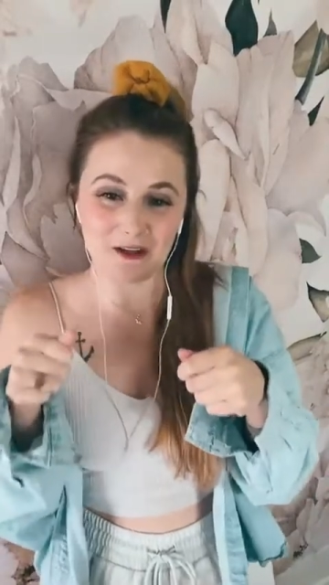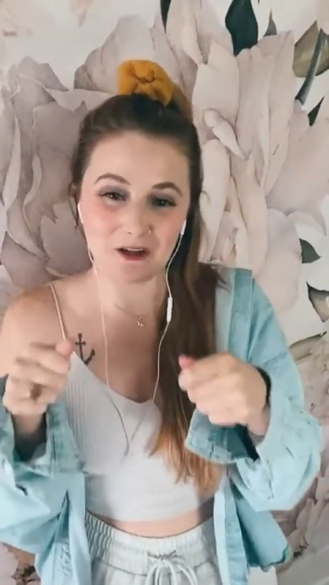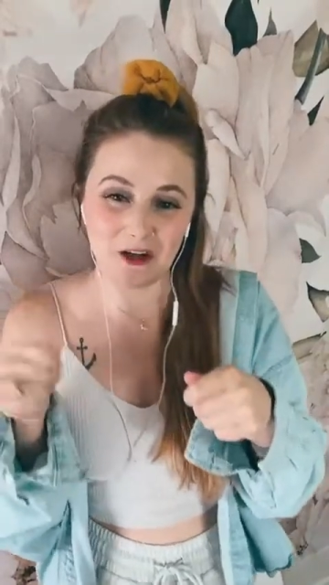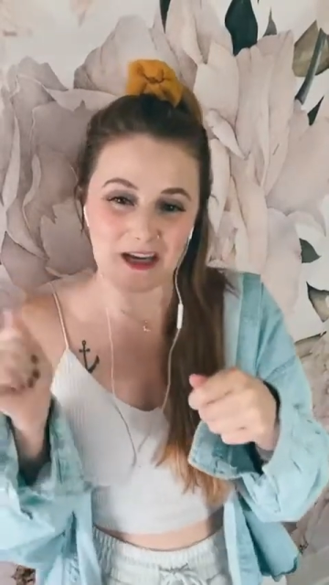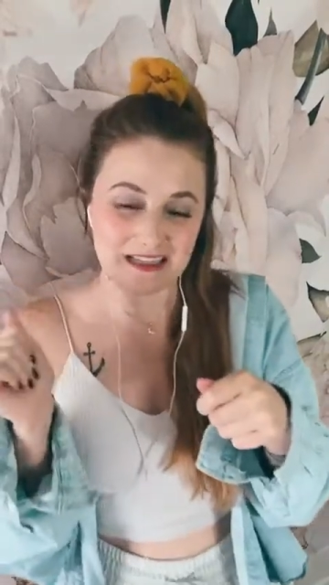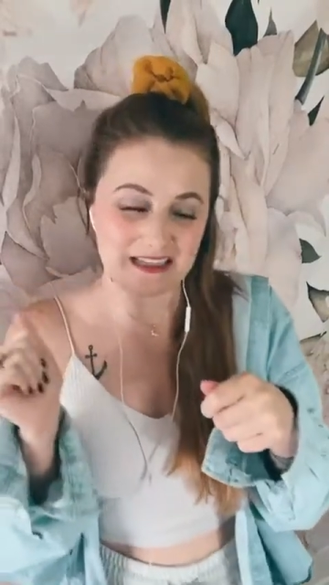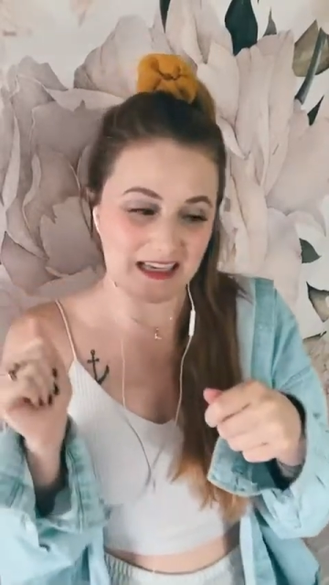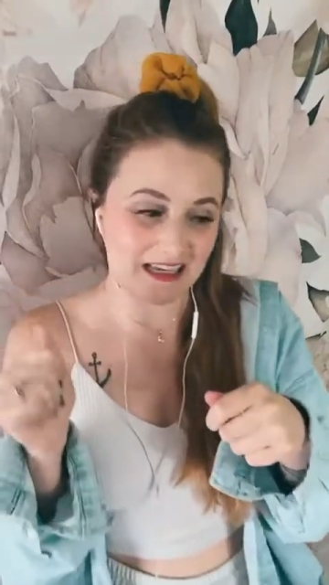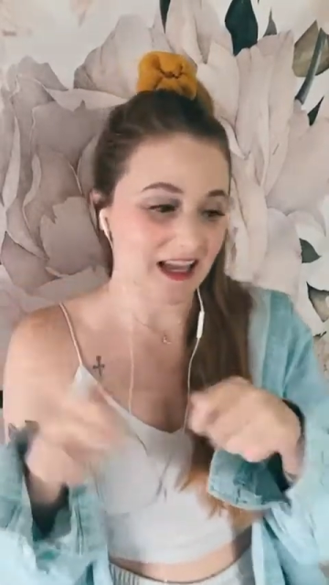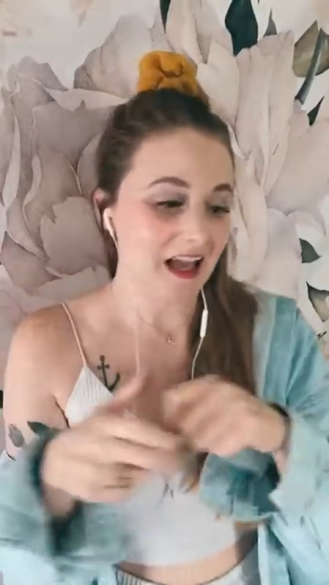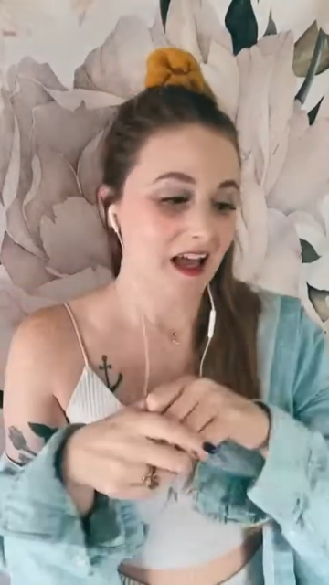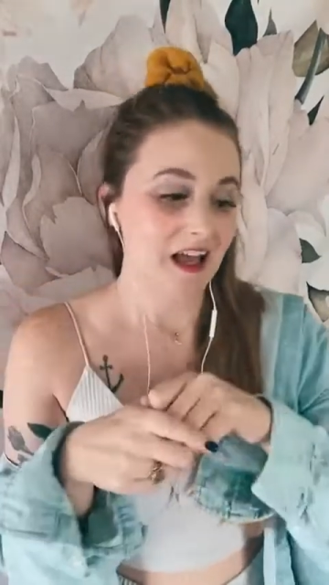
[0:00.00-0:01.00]
me
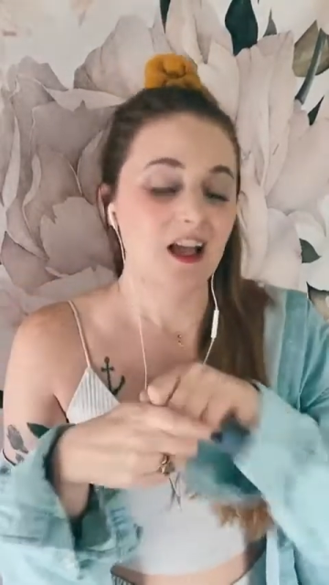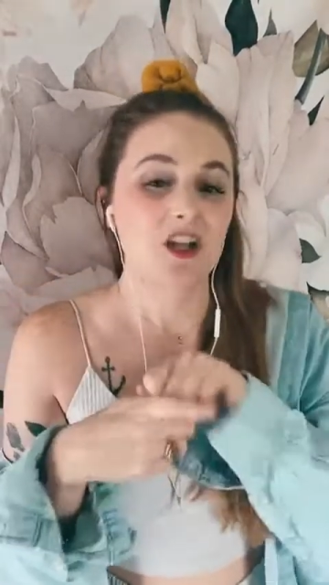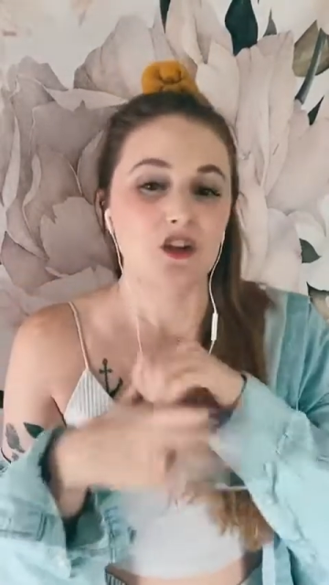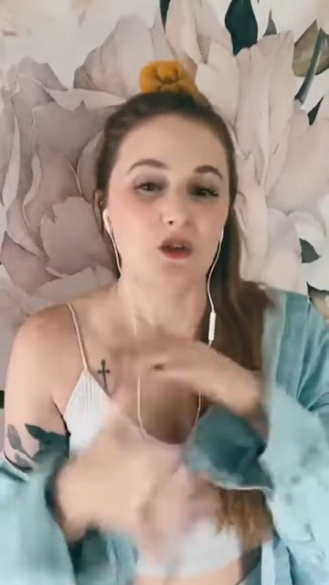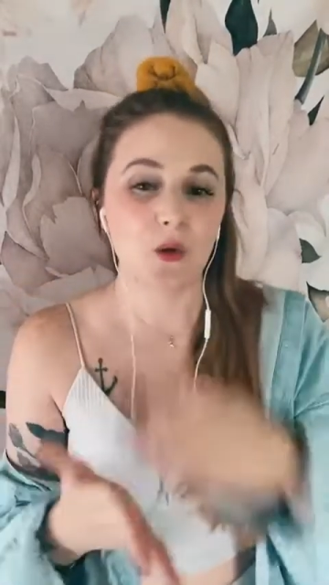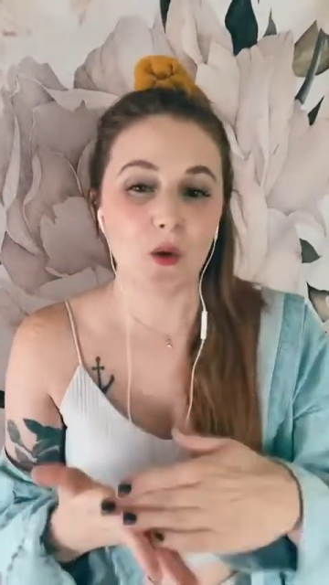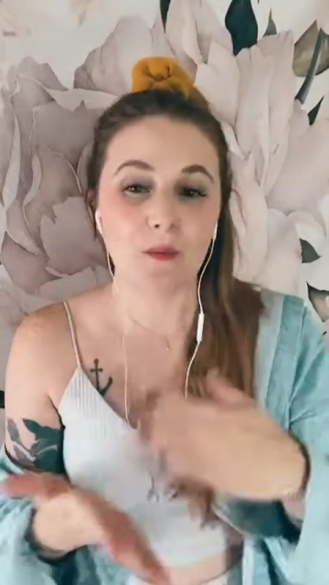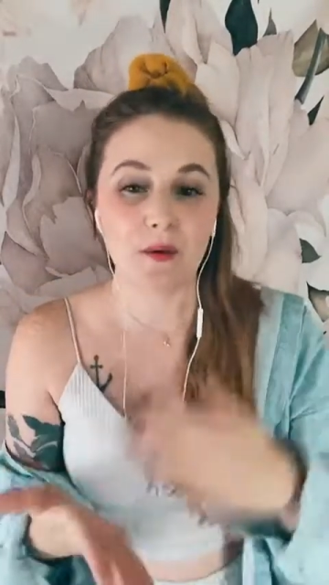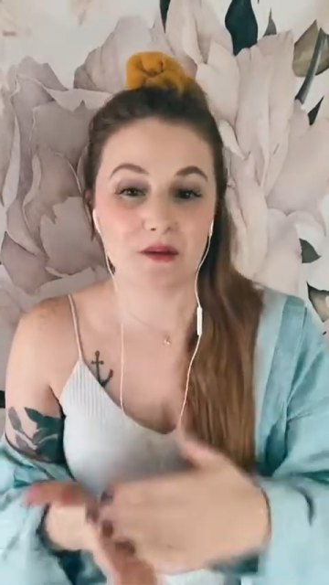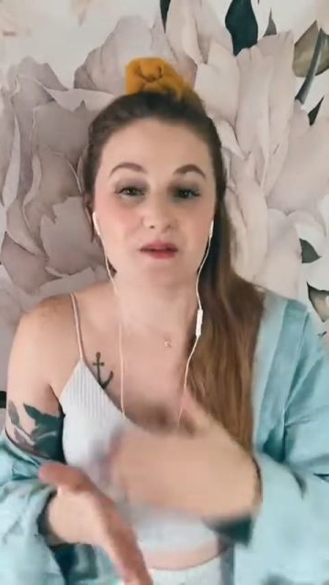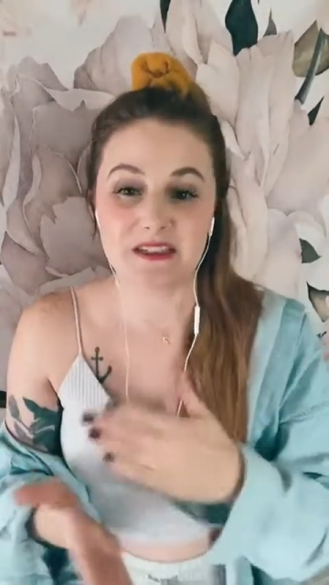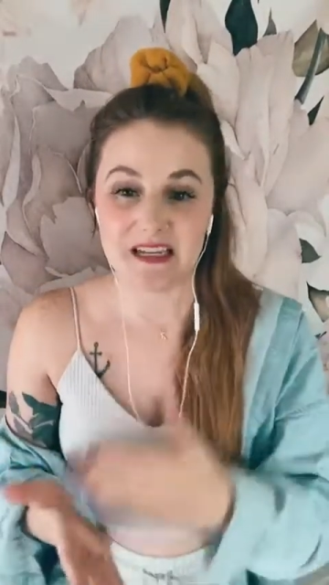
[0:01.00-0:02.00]
crazy, you'll
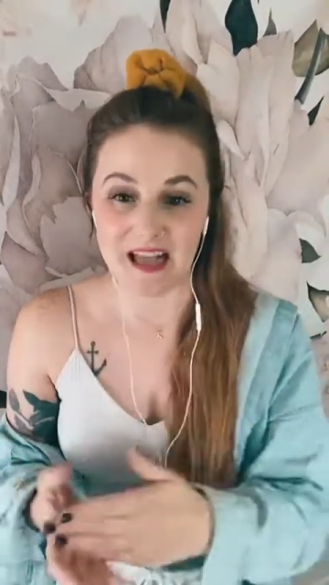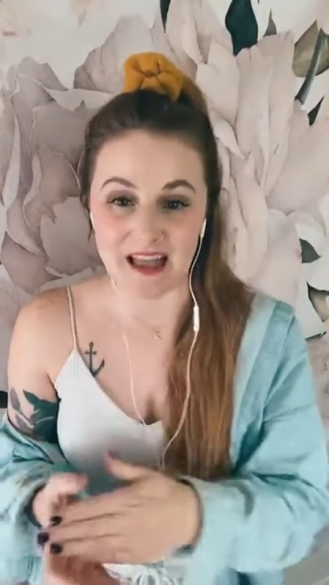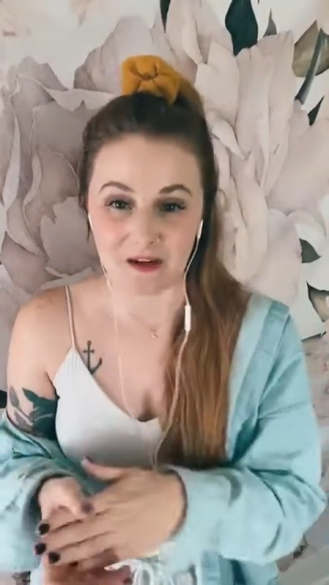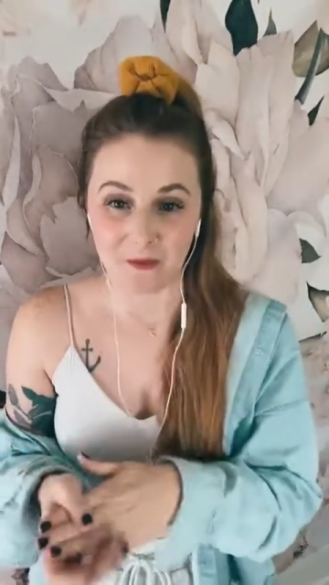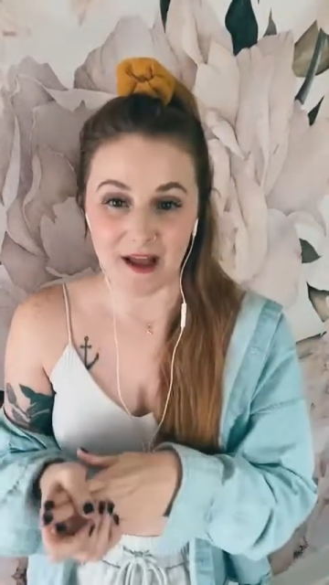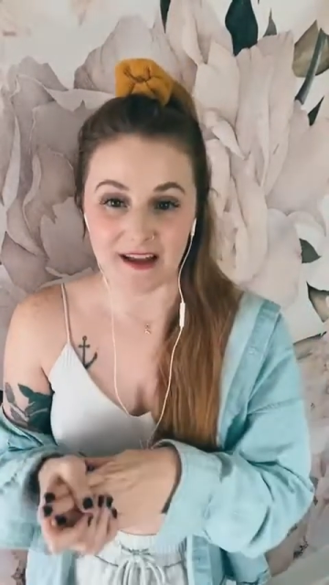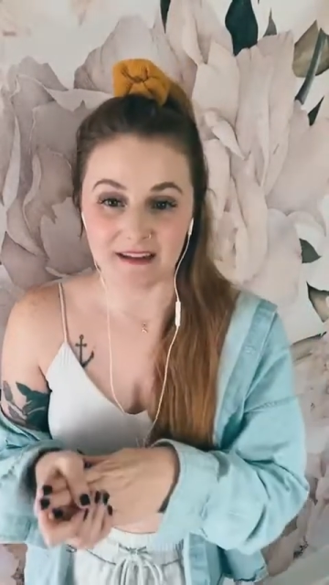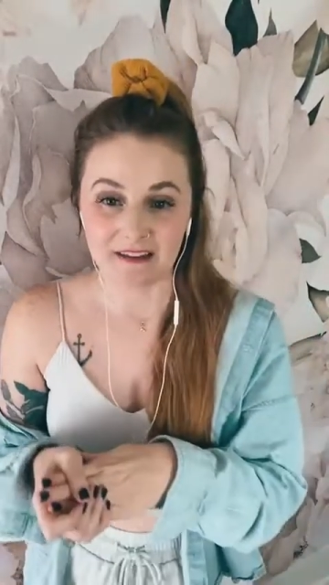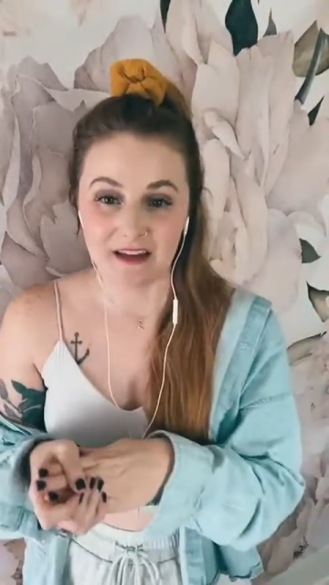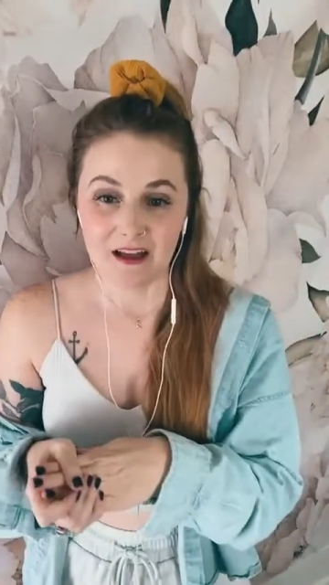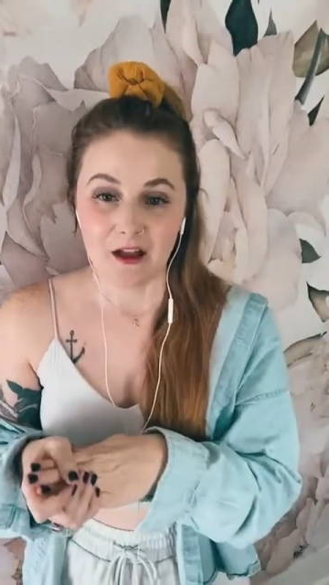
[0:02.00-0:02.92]
post it anyway.